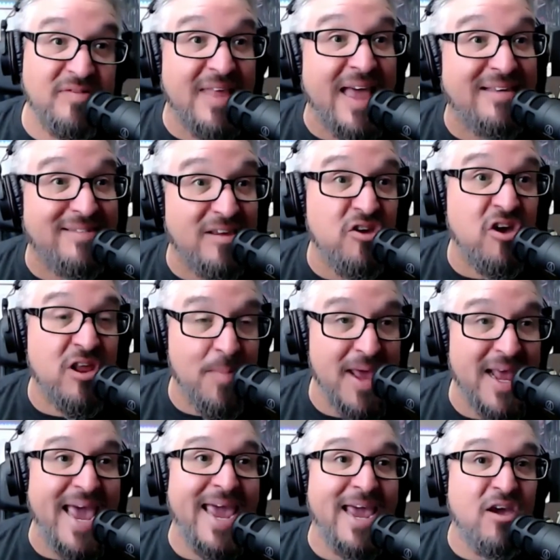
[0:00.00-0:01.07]
That's how you're going to
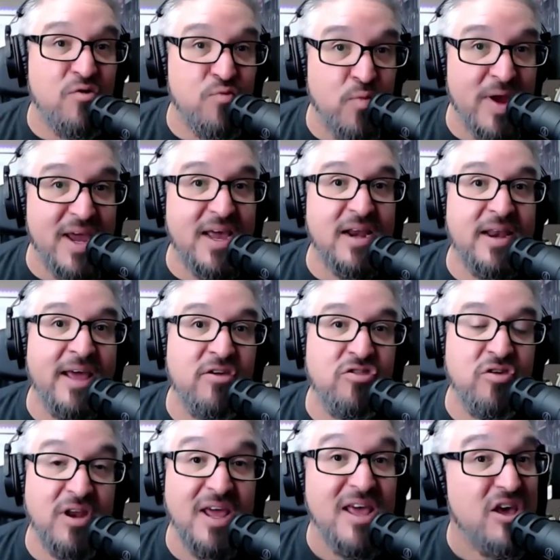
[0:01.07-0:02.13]
make a great
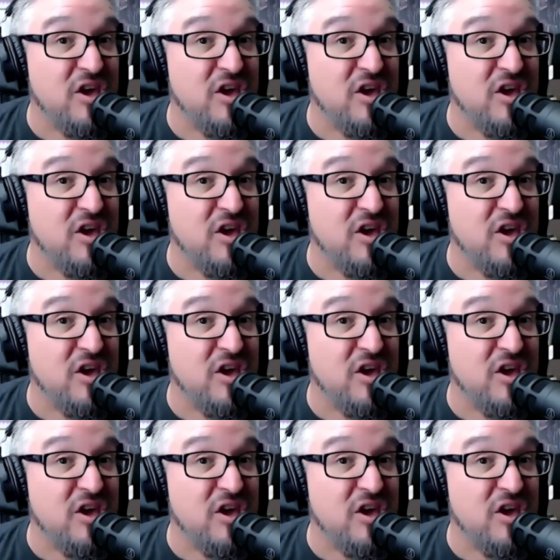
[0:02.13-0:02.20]
connection.